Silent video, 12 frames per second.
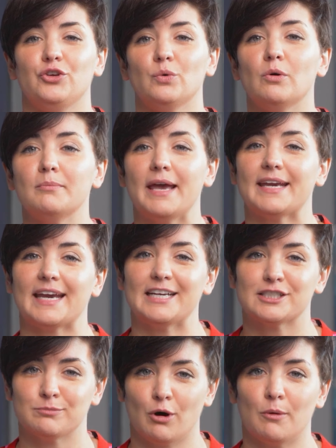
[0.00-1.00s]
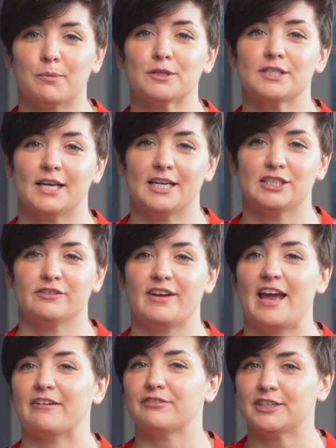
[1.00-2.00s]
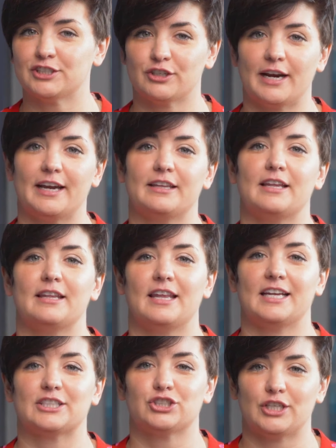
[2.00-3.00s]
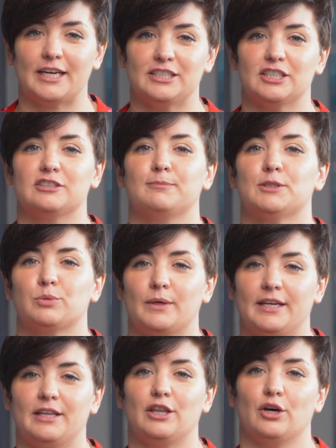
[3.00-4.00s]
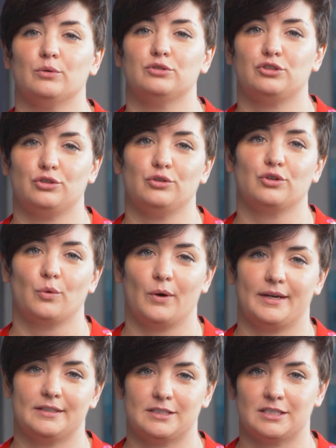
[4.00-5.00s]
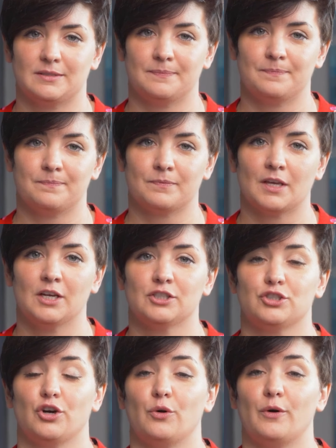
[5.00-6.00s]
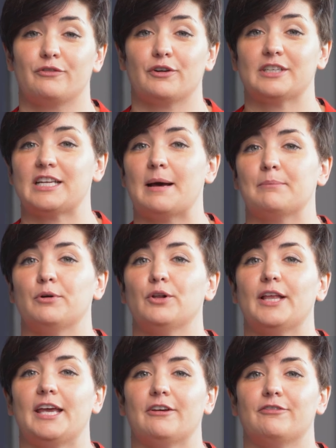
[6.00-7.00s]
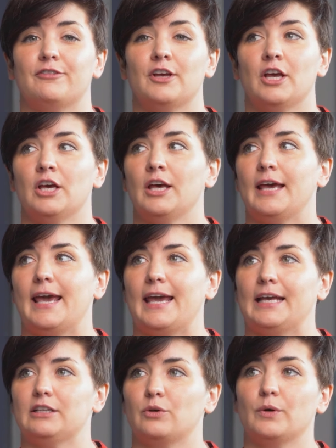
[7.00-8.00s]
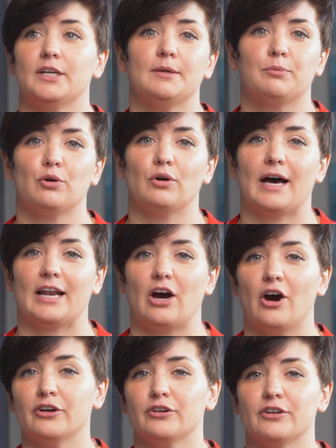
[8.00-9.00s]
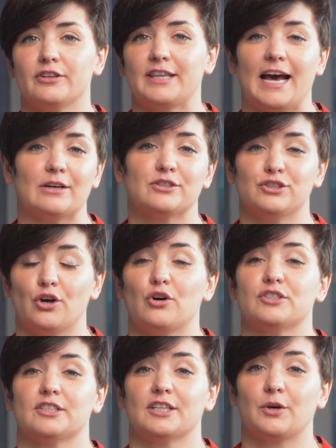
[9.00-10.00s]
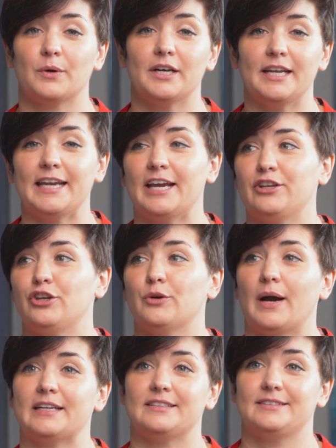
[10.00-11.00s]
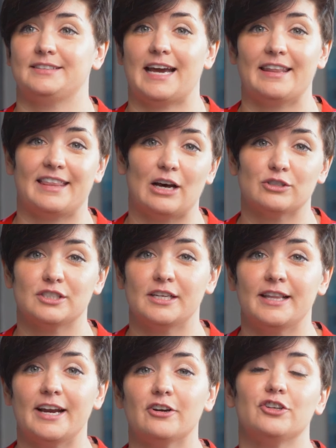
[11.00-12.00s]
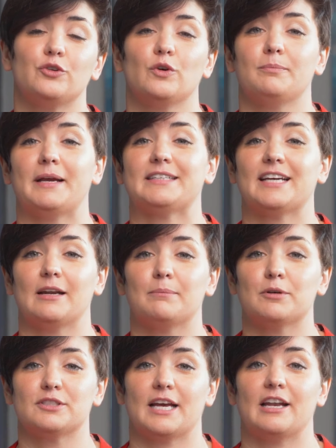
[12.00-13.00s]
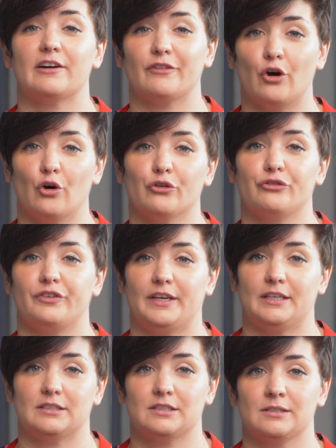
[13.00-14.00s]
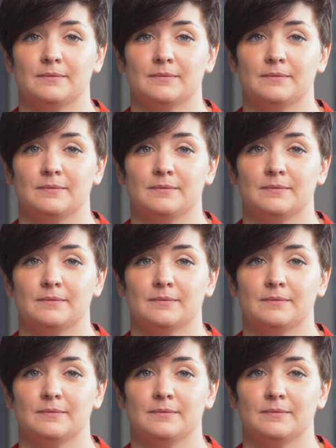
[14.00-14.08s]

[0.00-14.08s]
you will make a small percentage of every trade that exchanges between those two coins. So for example, if a liquidity pool had $100,000 in liquidity and you had 10,000 dollars in there, you would make 10% of all fees.